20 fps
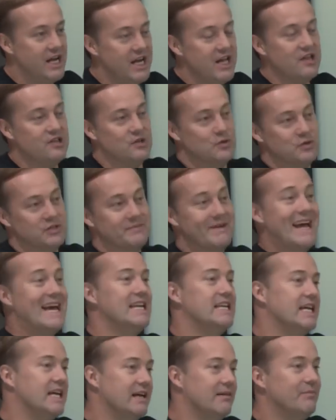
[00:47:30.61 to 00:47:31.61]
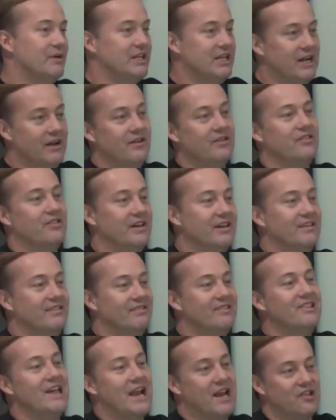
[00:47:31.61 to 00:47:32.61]
He's too demanding. But you know, it's like
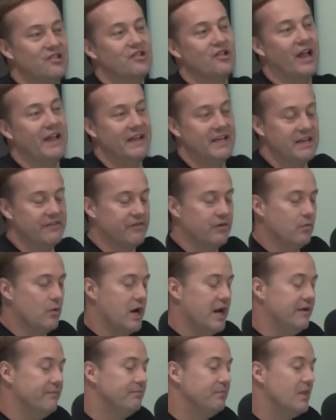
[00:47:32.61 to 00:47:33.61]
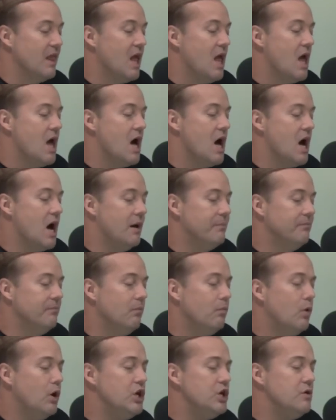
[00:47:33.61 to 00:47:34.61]
said a slightly different way. Um,
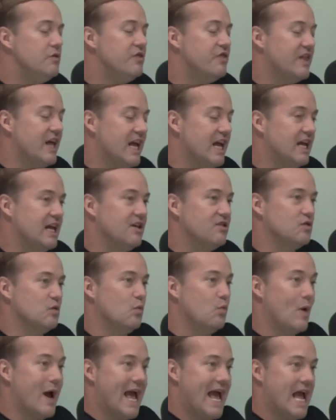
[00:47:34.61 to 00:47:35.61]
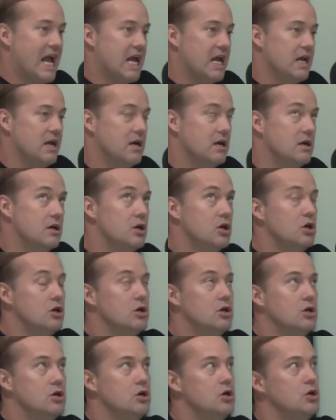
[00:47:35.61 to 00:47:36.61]
what do you think is a way
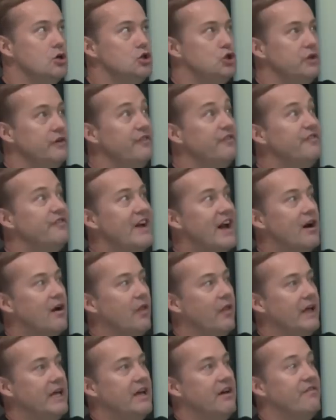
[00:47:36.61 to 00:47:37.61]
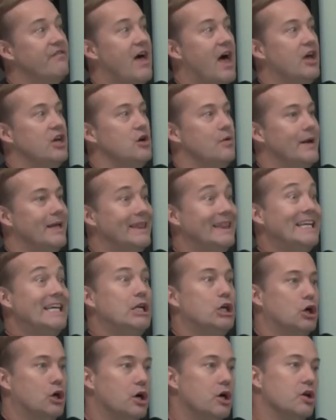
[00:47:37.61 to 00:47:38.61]
to fairly evaluate
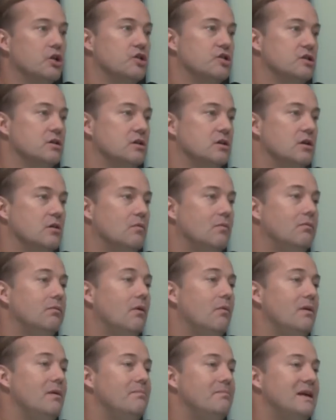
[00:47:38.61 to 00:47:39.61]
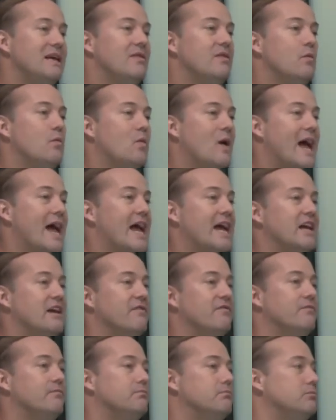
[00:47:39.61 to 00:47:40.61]
leaders, what would be the way
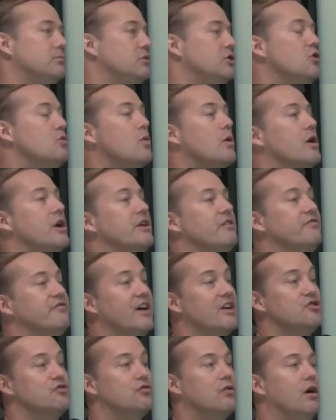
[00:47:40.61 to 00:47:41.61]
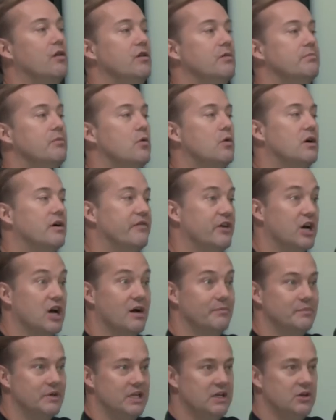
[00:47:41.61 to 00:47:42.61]
if you were an investor on the board of a
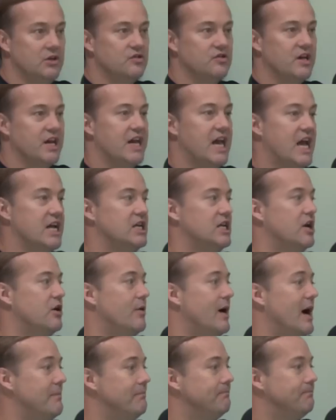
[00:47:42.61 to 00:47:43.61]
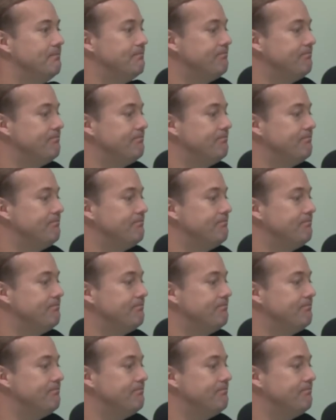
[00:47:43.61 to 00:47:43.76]
company, you'd say, hey, you know what?